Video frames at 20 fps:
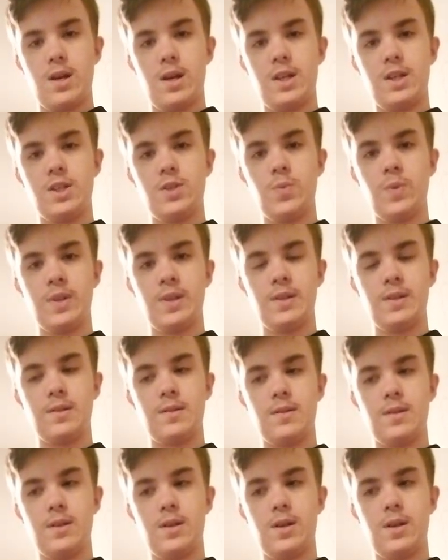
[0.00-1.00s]
I just wanted.
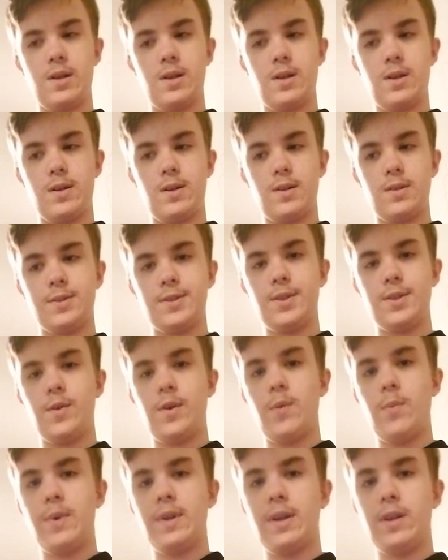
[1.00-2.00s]

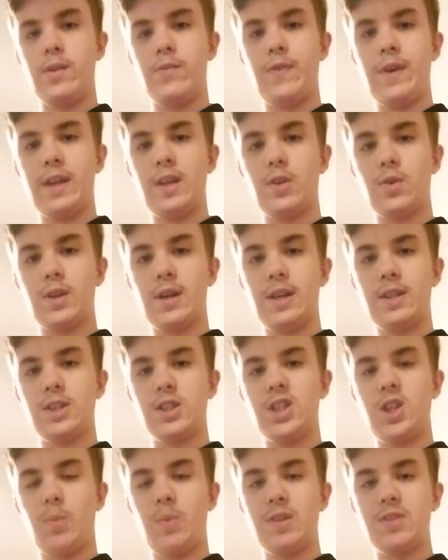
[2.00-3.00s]
Also, I wanted to thank you guys
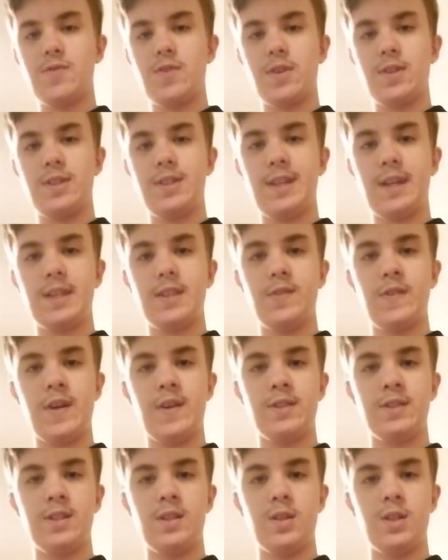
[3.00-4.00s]
so much for
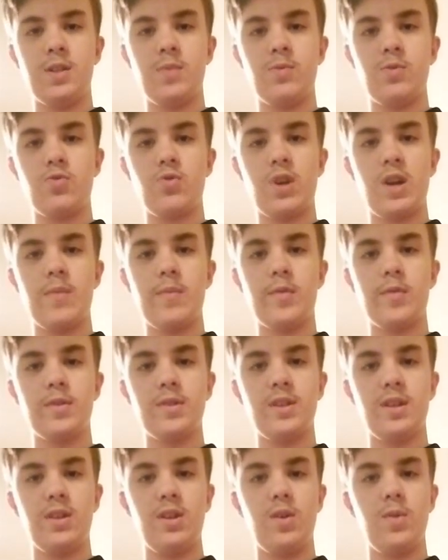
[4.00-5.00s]
6,000
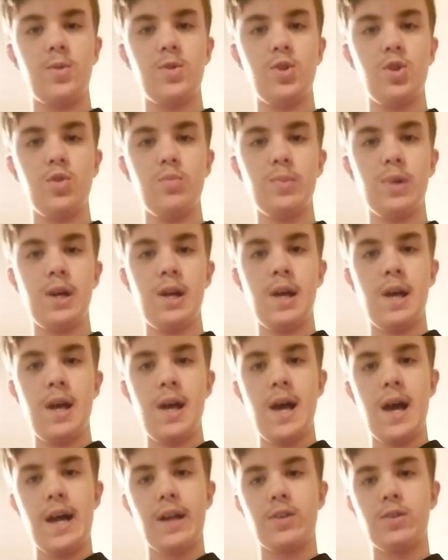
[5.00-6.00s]
subscribers on YouTube.
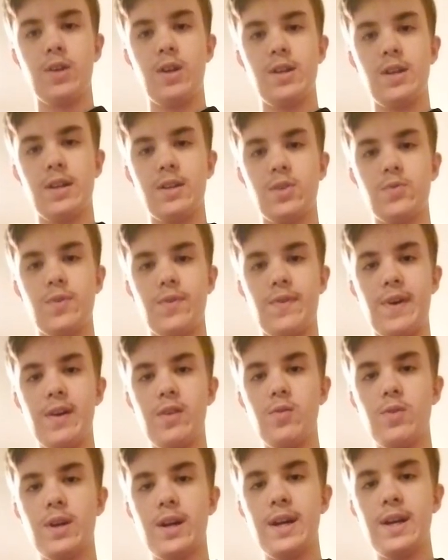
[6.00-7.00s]
I couldn't have done this
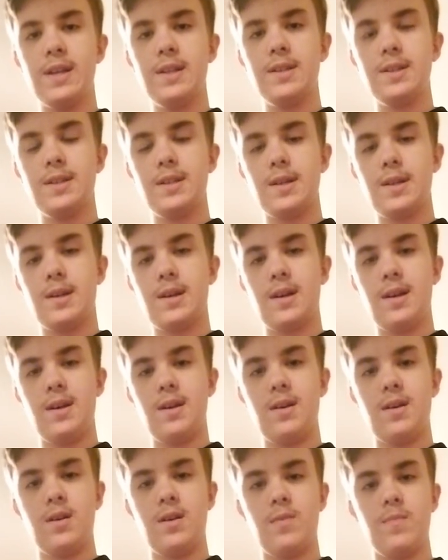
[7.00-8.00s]
without you guys.
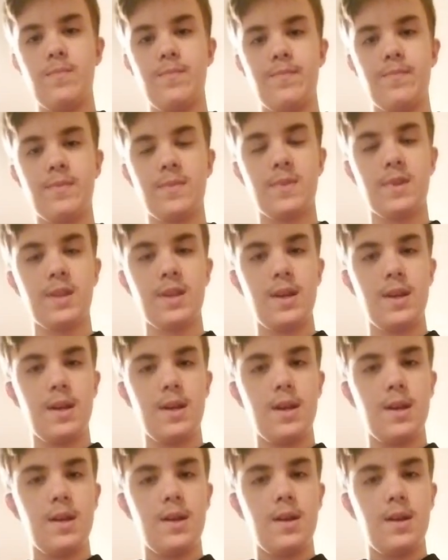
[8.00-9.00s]
Um,
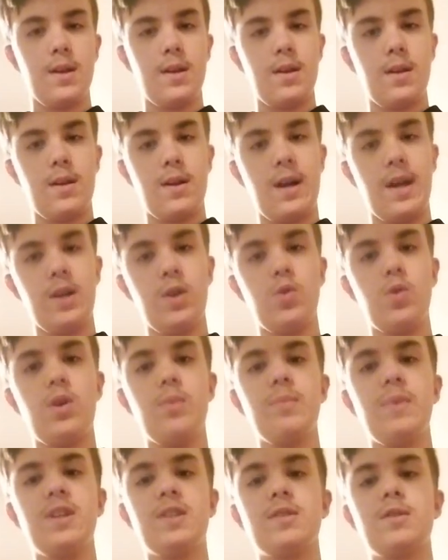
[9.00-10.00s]
I know
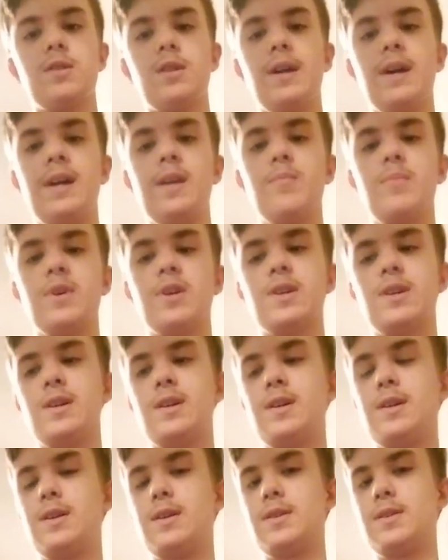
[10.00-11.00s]
I'm this lame
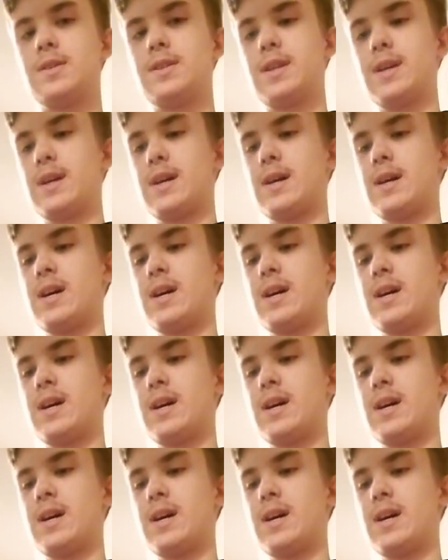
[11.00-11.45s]
because